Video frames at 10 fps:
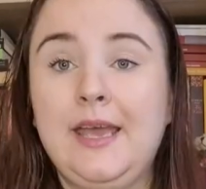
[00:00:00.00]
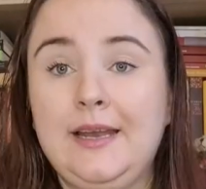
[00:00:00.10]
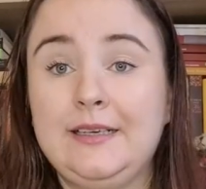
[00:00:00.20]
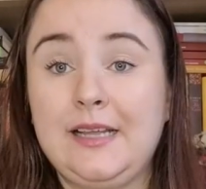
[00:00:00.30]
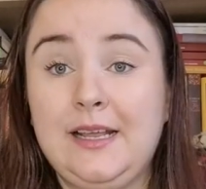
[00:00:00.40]

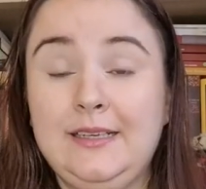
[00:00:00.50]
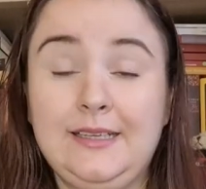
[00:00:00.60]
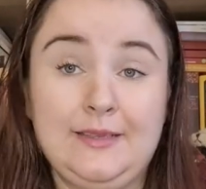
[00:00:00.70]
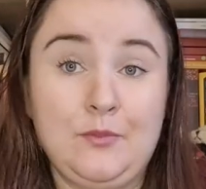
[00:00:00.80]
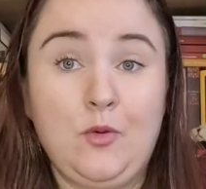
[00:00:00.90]
And at the, in
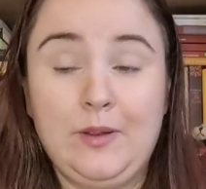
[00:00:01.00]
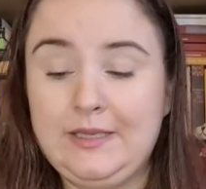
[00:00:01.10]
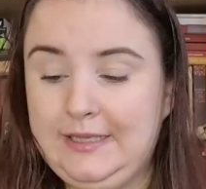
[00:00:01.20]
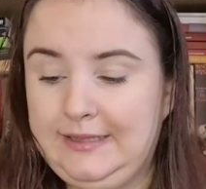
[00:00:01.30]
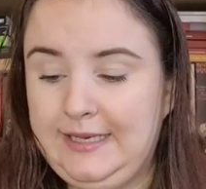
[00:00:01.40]
that
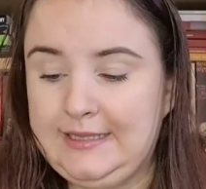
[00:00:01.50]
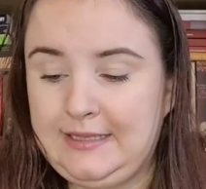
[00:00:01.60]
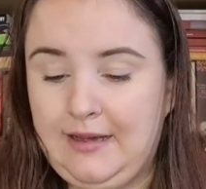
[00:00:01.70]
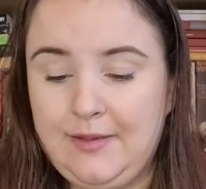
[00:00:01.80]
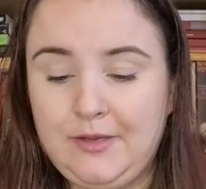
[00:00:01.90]
moment, he
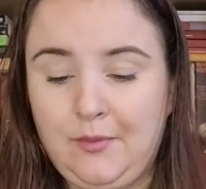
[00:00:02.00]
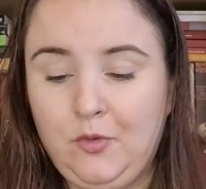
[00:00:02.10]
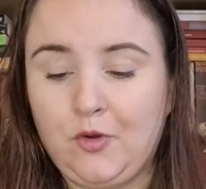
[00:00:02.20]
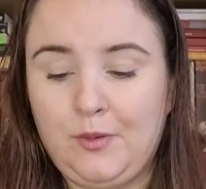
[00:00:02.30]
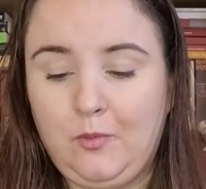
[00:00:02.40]
thinks, I'm the
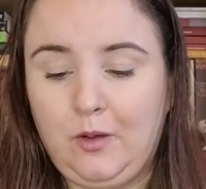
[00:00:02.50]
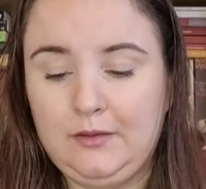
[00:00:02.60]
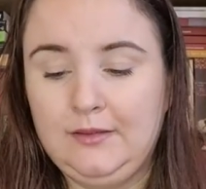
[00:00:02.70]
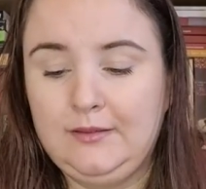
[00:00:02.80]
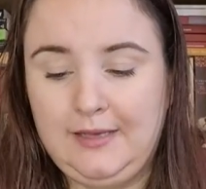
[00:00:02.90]
abnormal
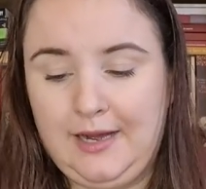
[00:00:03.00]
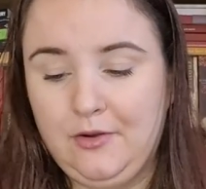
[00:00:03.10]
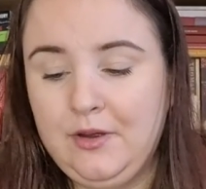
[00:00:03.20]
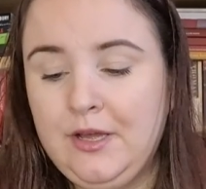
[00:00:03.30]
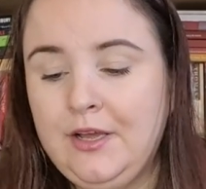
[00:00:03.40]
one
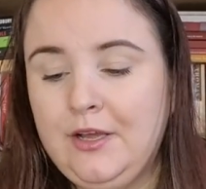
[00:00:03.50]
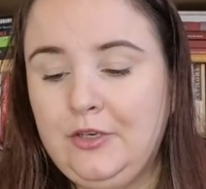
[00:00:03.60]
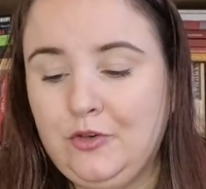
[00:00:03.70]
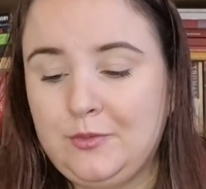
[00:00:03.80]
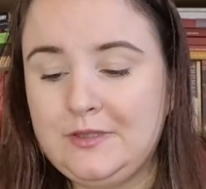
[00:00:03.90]
now.
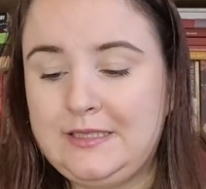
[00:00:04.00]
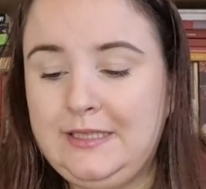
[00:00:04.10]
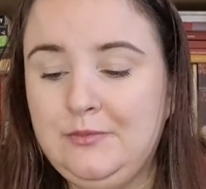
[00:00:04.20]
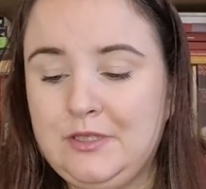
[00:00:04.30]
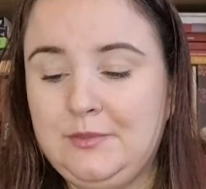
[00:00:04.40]

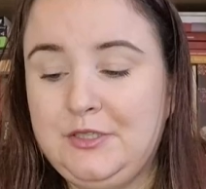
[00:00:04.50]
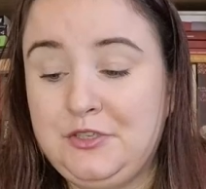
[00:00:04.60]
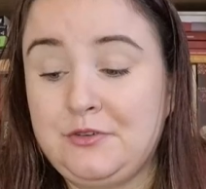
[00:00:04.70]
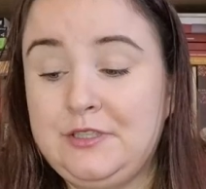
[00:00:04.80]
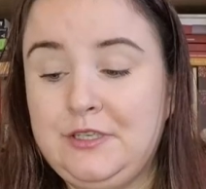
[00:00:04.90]
Normalcy was a
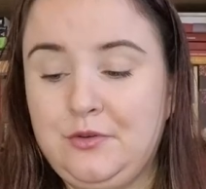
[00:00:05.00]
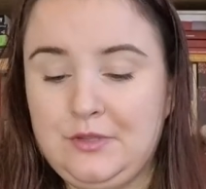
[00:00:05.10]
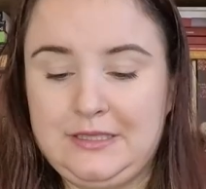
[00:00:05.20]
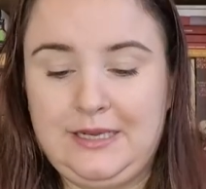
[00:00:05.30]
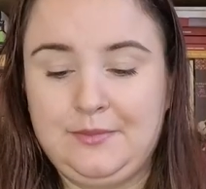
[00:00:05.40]
majority
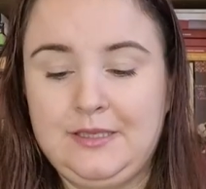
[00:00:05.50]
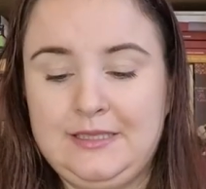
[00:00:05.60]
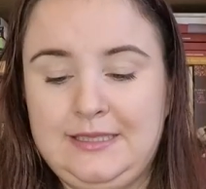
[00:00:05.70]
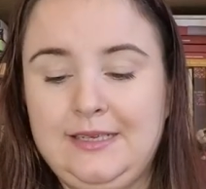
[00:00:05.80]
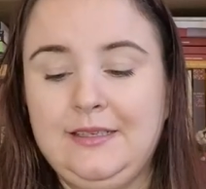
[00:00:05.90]
concept, the
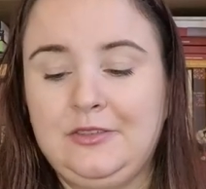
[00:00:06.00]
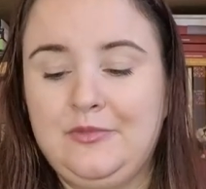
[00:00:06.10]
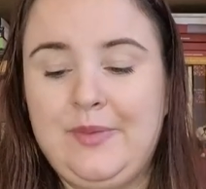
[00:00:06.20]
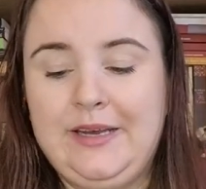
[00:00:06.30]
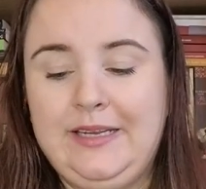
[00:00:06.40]
standard
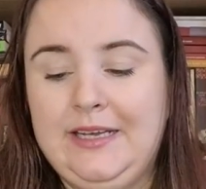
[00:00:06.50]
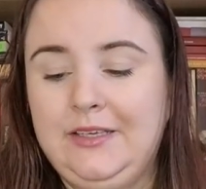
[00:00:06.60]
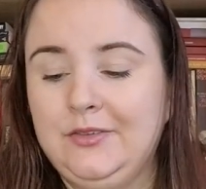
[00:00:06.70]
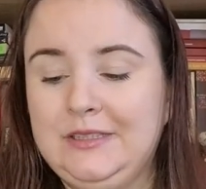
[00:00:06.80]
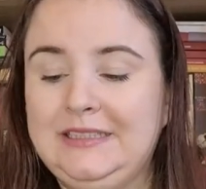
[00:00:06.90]
of many,
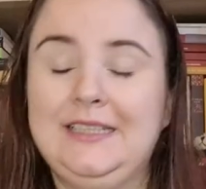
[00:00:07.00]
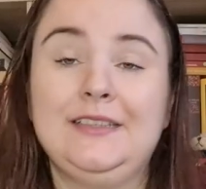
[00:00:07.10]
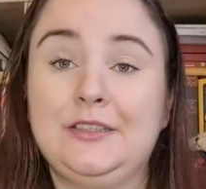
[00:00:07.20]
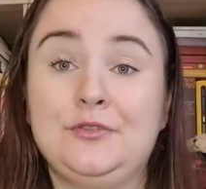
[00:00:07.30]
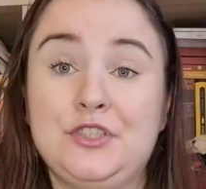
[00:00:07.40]
and not the
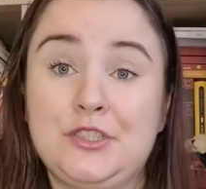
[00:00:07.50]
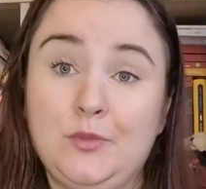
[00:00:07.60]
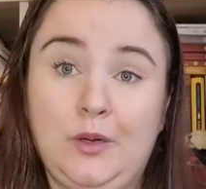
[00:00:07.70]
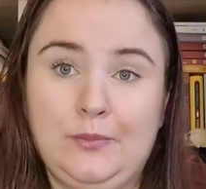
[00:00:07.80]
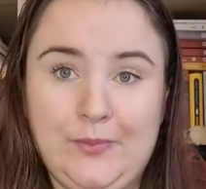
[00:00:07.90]
standard of just
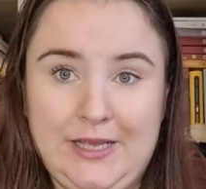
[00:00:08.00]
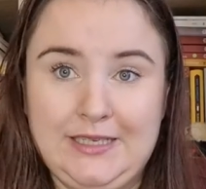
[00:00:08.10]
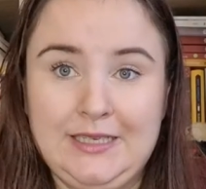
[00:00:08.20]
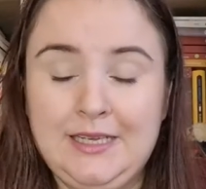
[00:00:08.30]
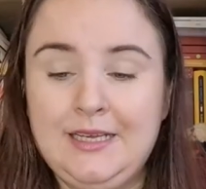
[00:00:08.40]
one
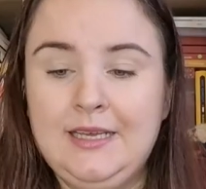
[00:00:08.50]
man.